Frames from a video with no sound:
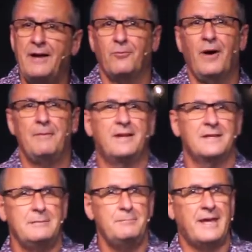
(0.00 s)
Why? Because
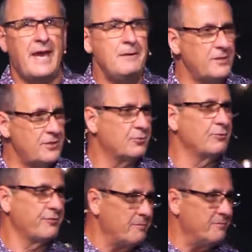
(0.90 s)
he became what he drew
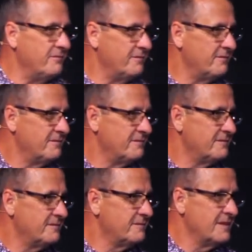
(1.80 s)
from.
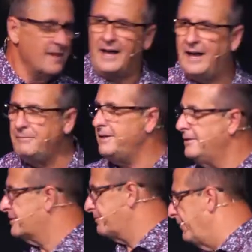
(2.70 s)
How many know
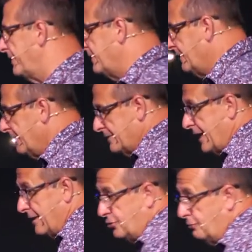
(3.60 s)
this morning
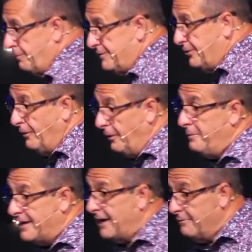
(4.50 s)
that you will
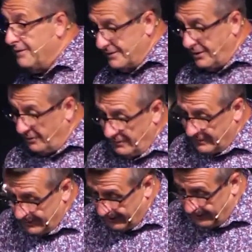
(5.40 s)
become, you know,
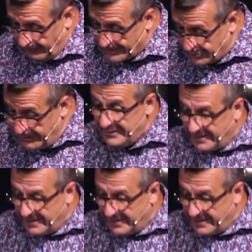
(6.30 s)
what you eat.